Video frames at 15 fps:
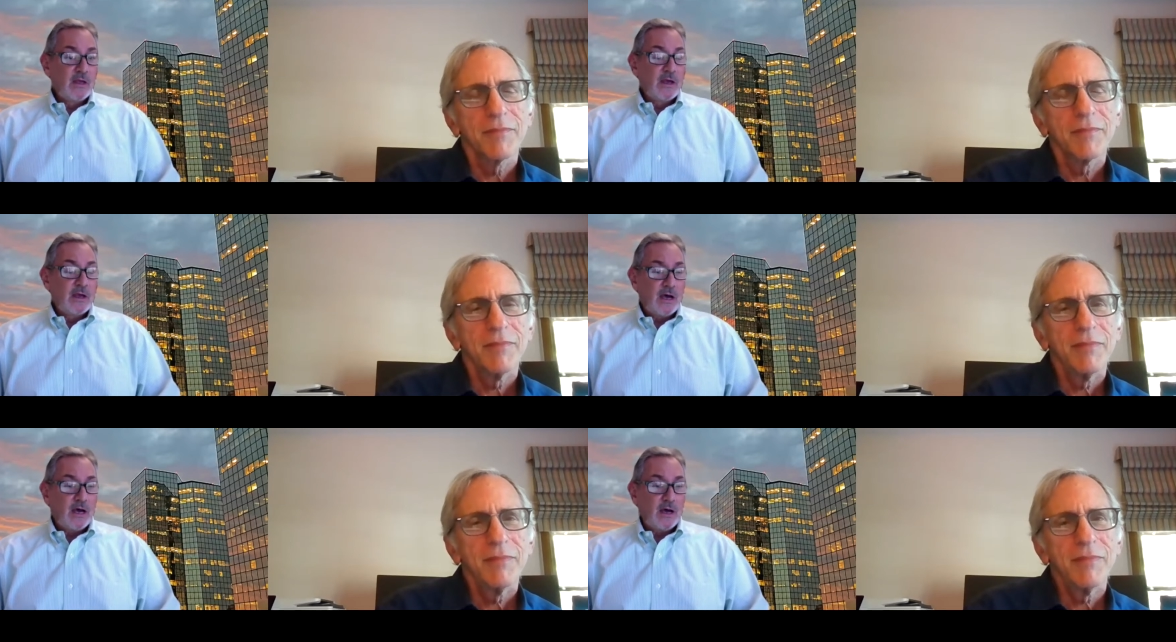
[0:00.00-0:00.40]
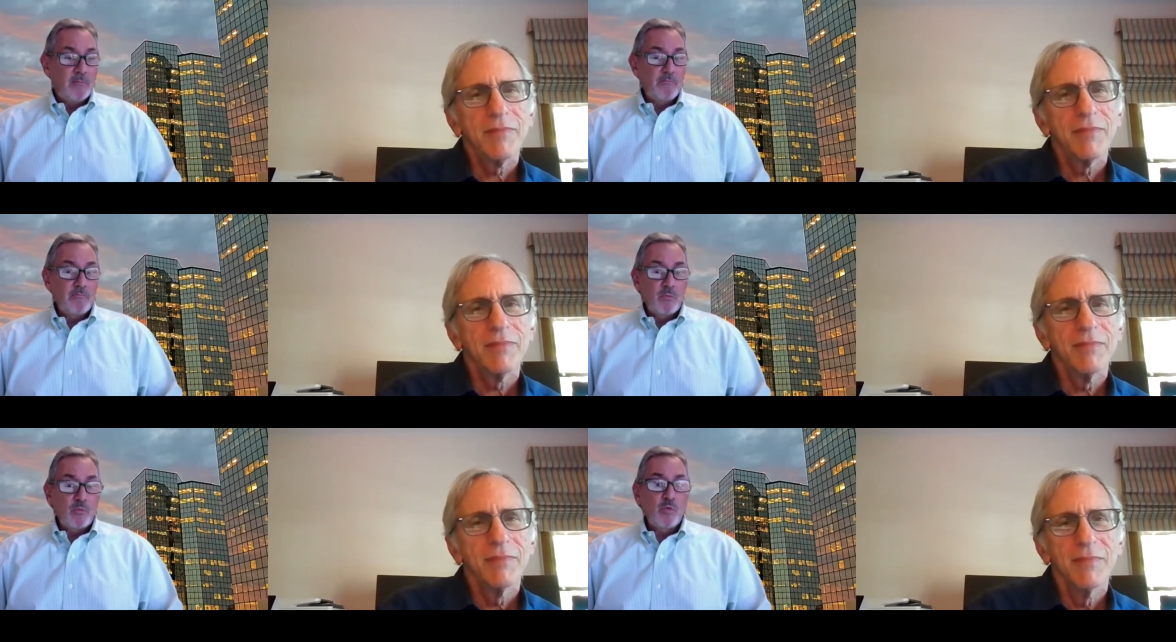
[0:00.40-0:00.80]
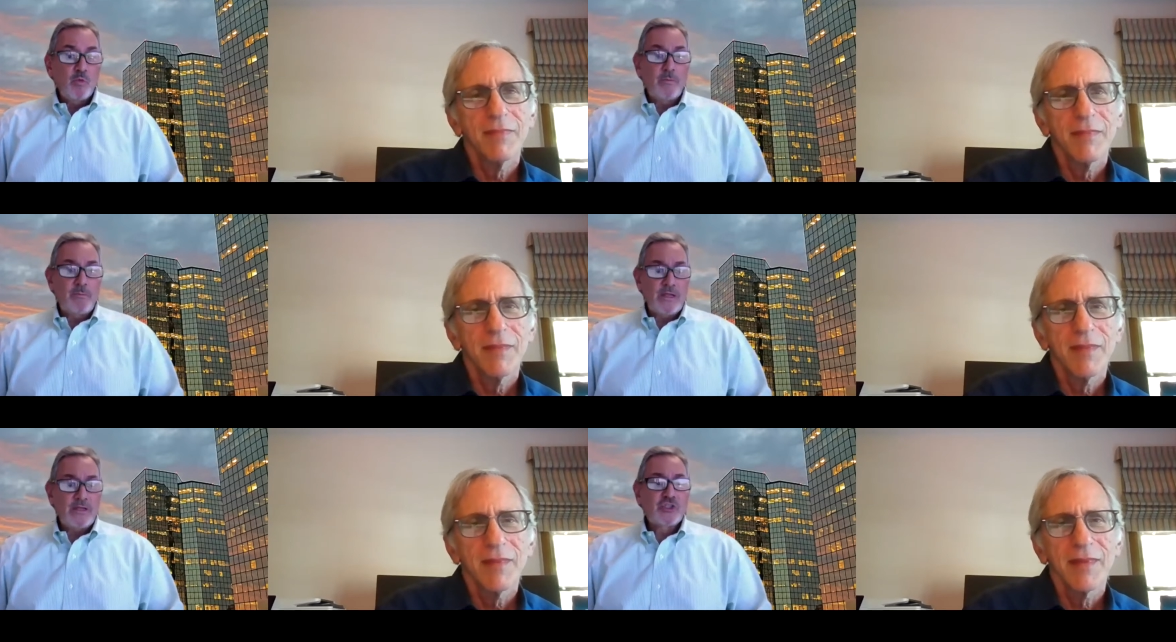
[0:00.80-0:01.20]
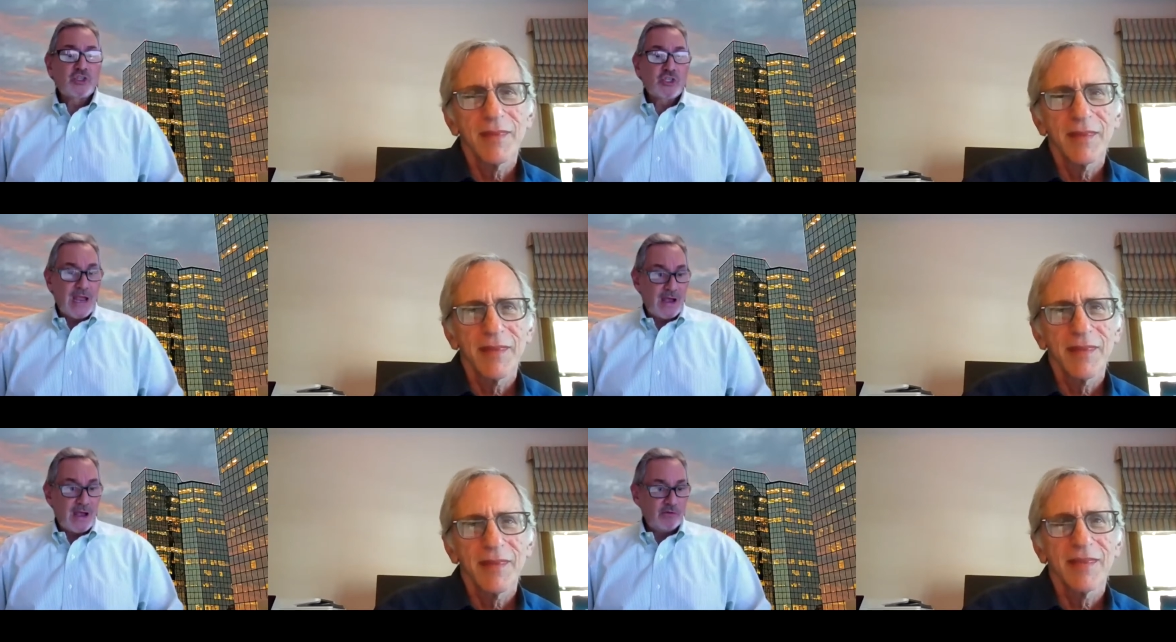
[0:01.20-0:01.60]
Speaker 1: um, would be
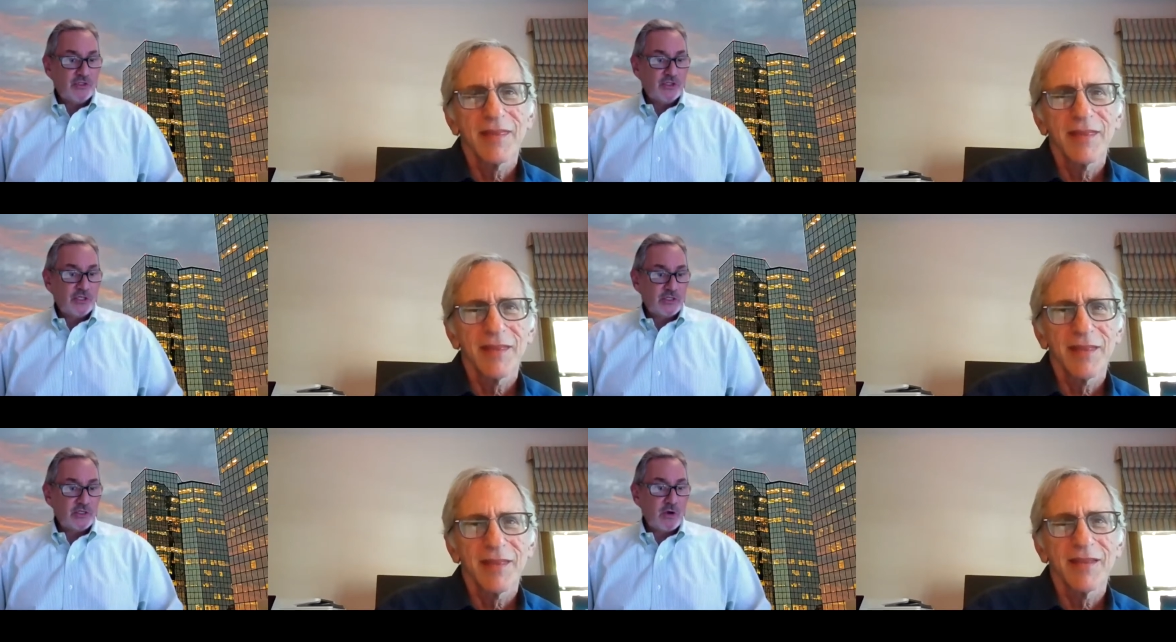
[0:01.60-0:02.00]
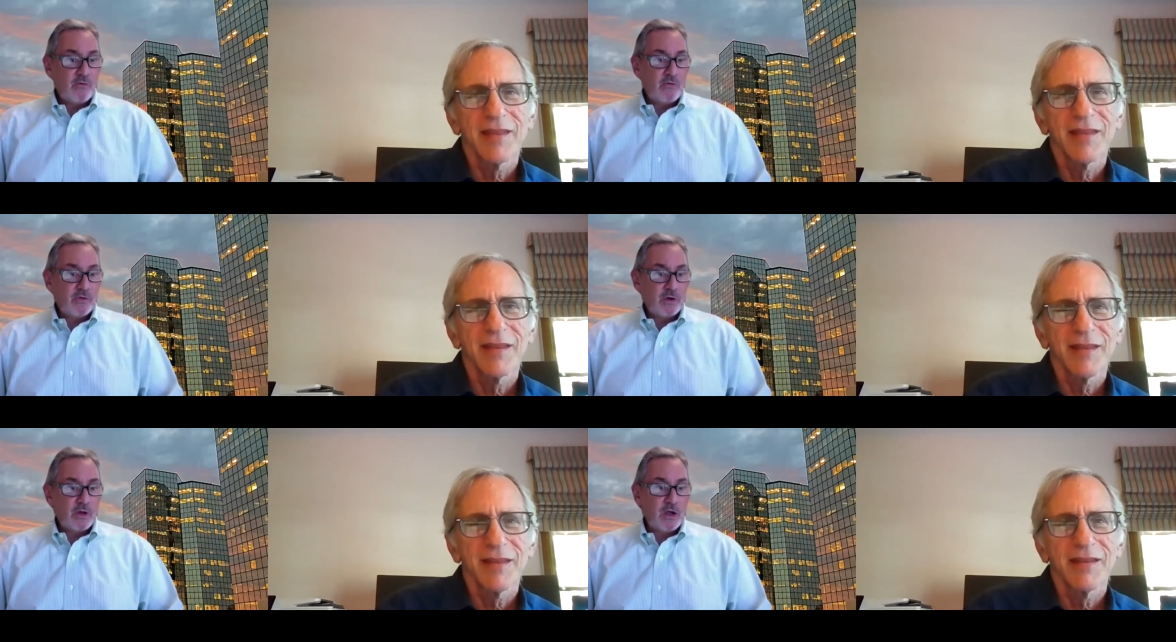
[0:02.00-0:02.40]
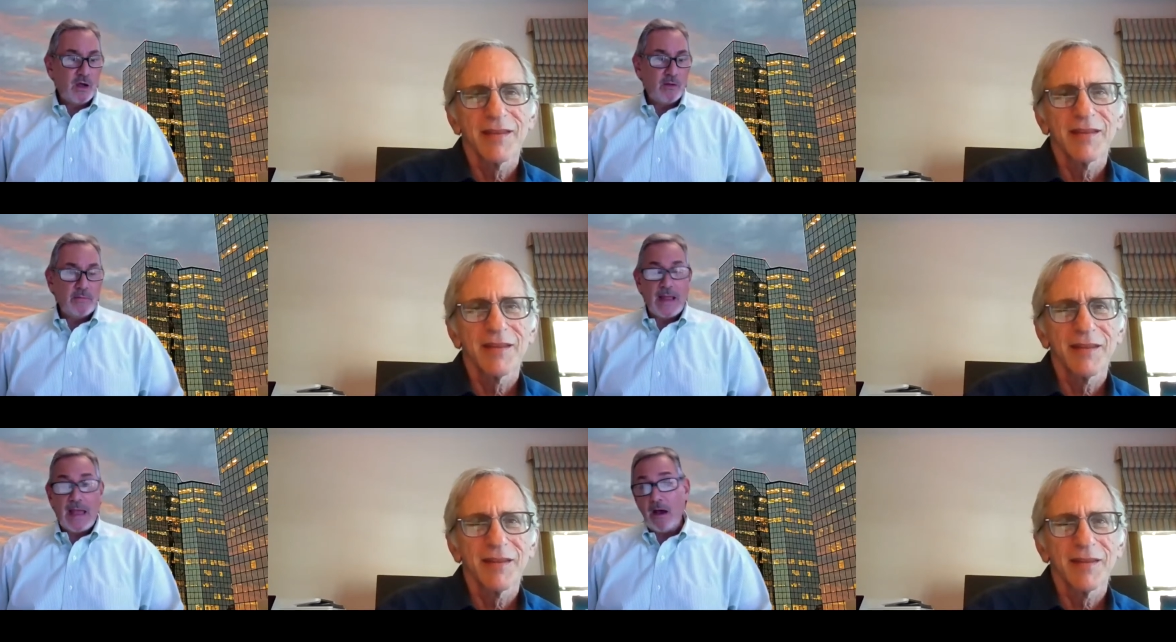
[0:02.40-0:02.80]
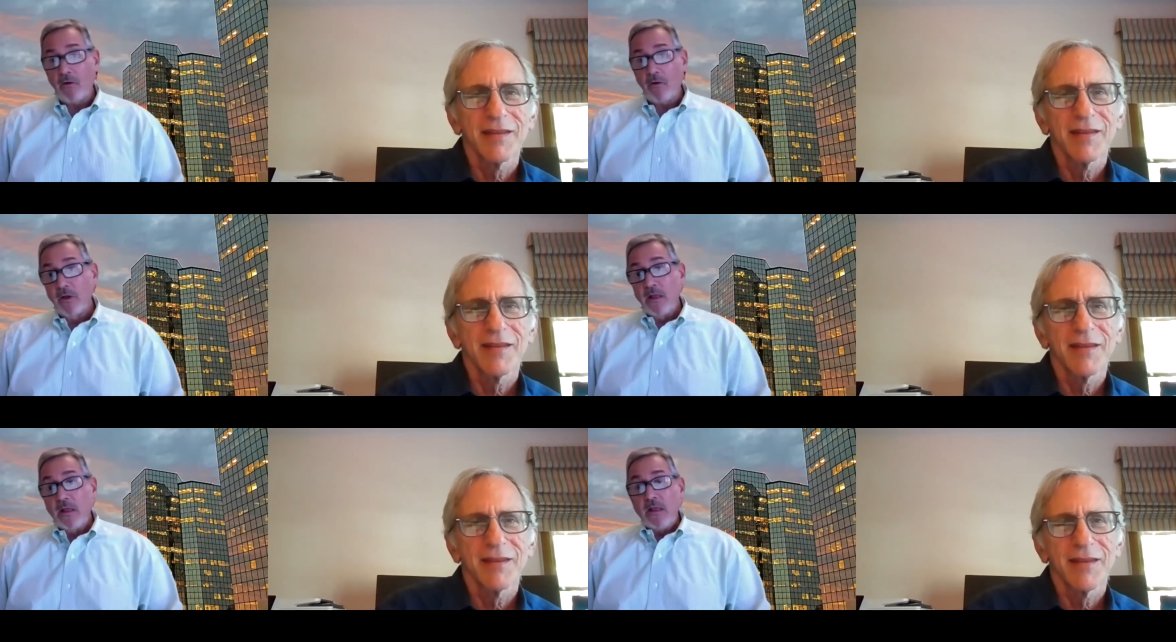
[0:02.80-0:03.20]
challenging to overcome. Now,
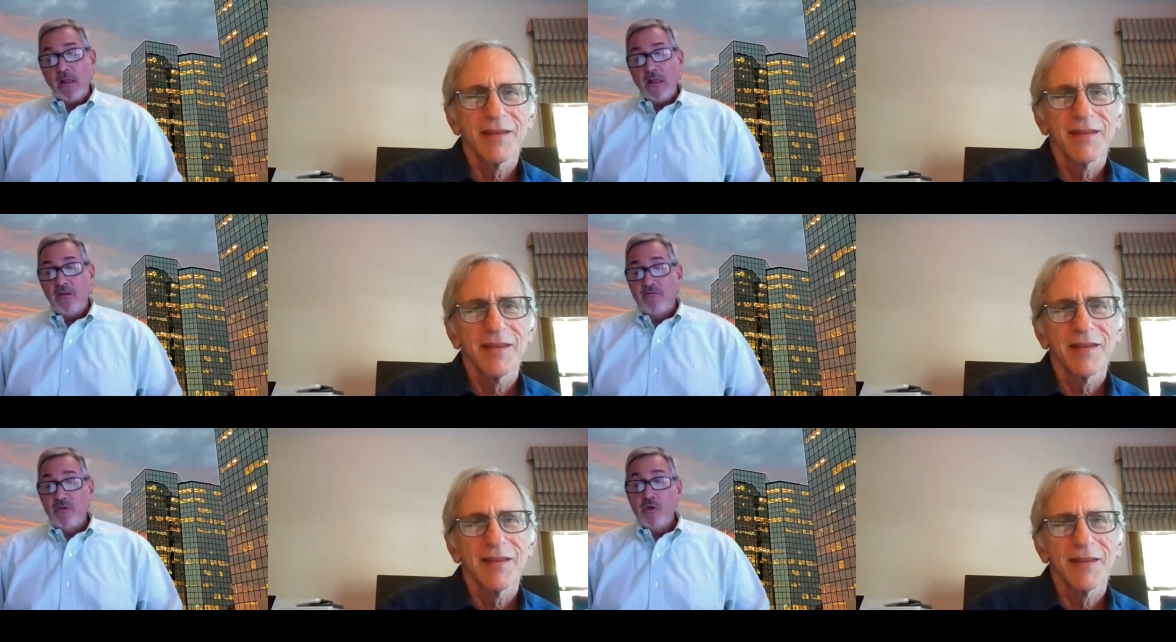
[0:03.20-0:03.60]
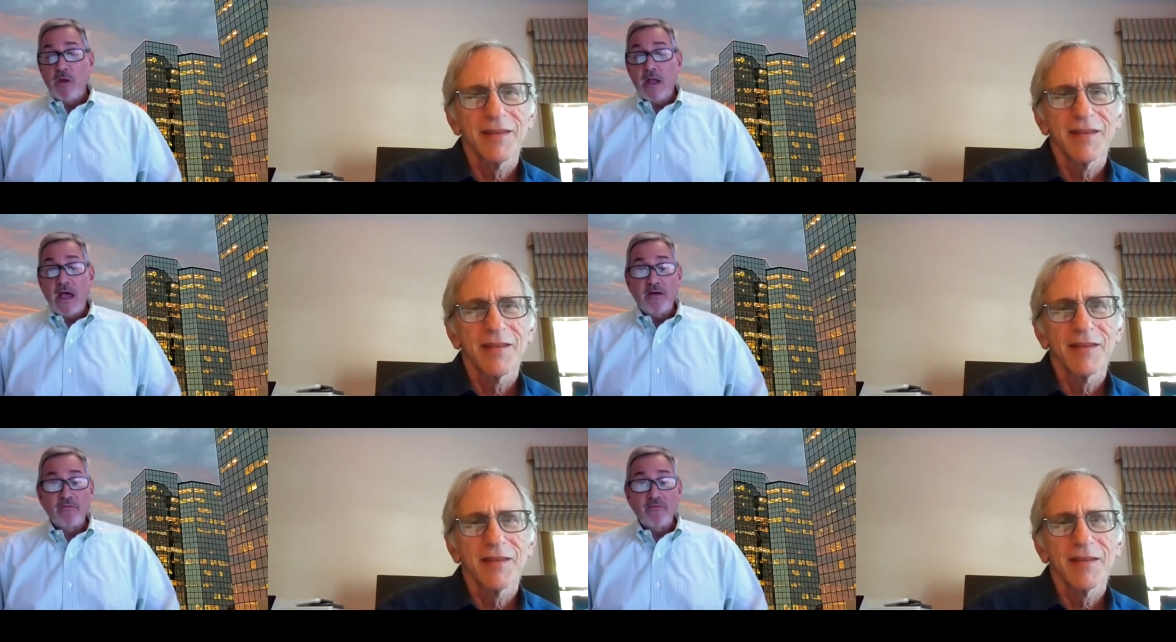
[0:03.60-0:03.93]
if you have